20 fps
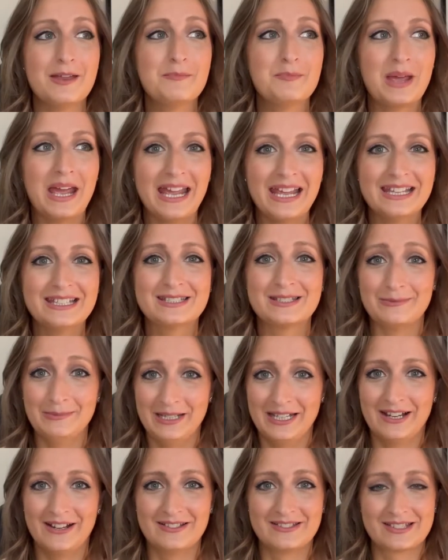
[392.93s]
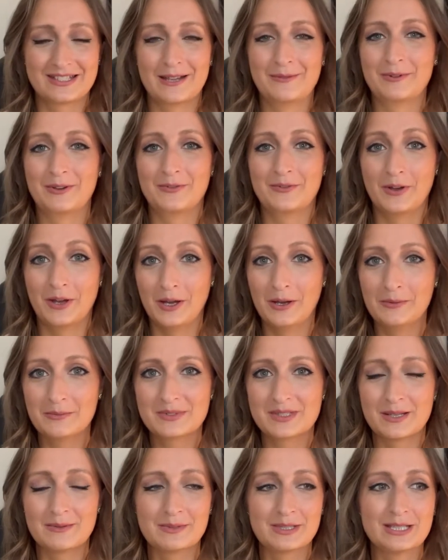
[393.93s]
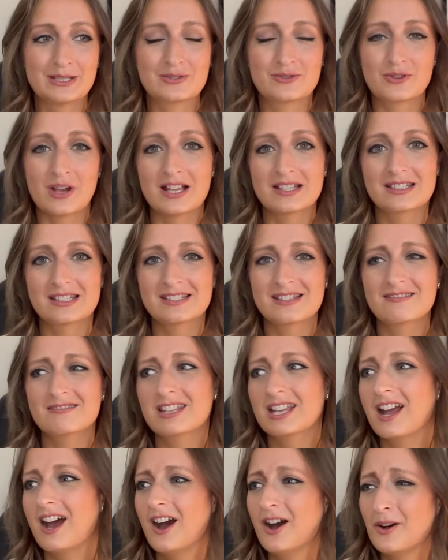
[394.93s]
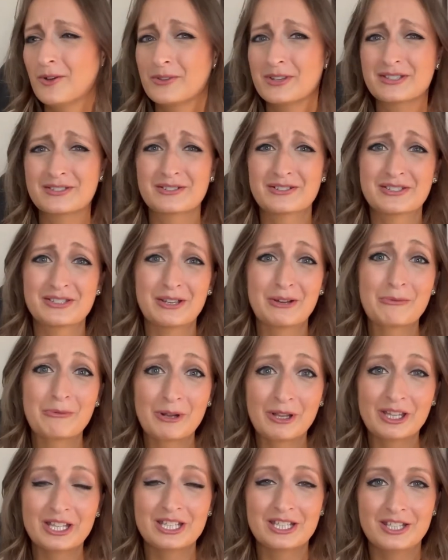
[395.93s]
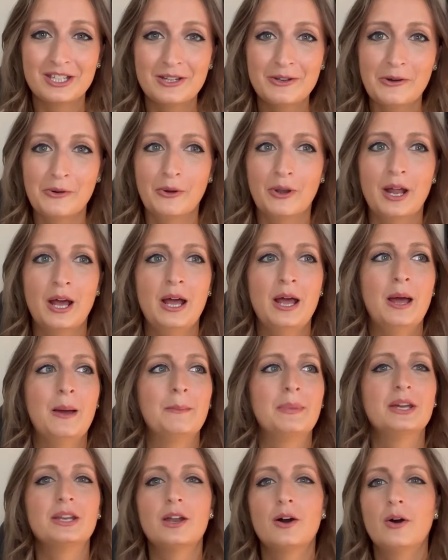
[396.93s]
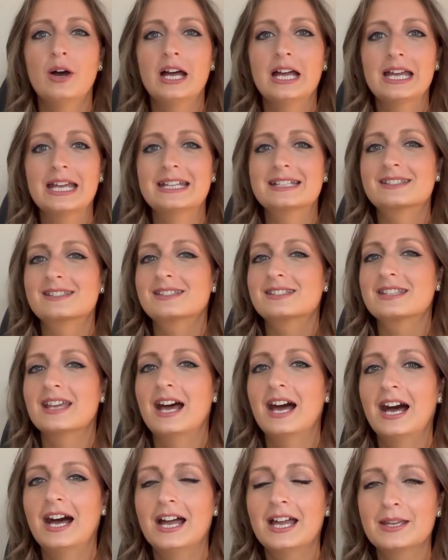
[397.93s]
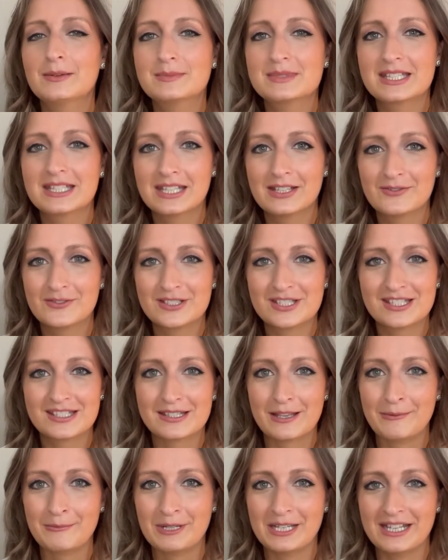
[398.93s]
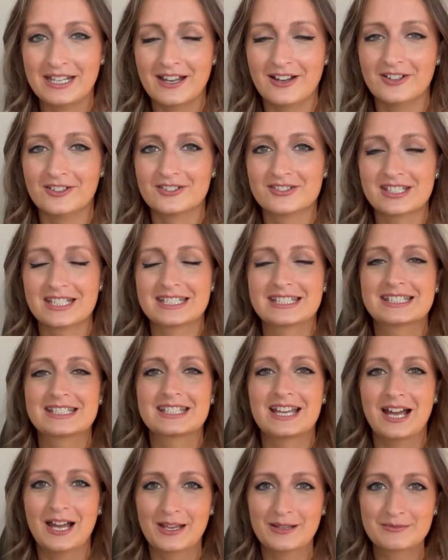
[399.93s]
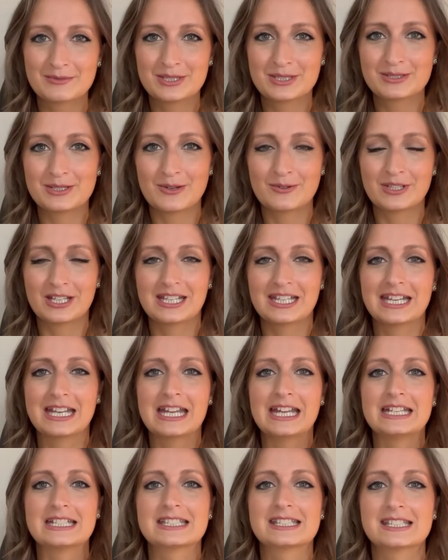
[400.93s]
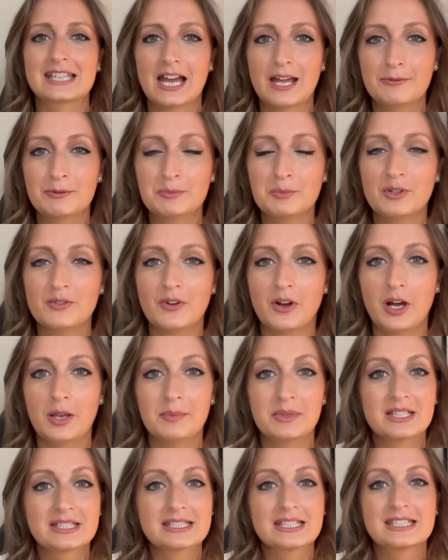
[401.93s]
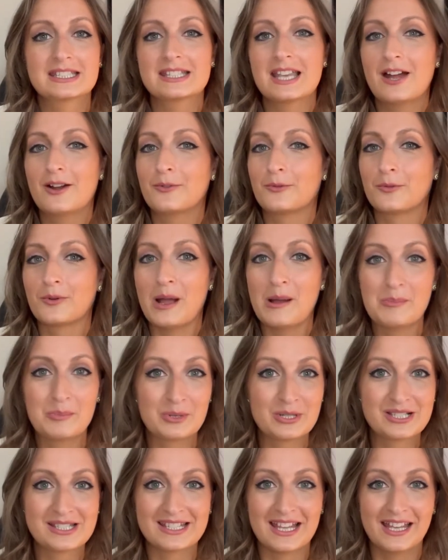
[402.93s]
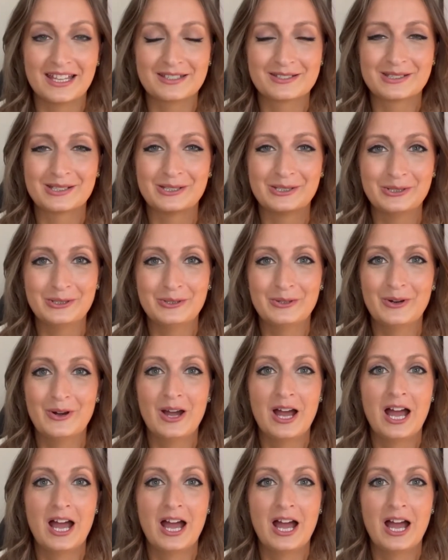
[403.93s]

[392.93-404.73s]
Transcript: pained me on some of them, some of these dresses. I was like, oh, these are still really cute. But you know what? It's time to give it to somebody else. It's time to donate it. It's time to move on, because it does not represent who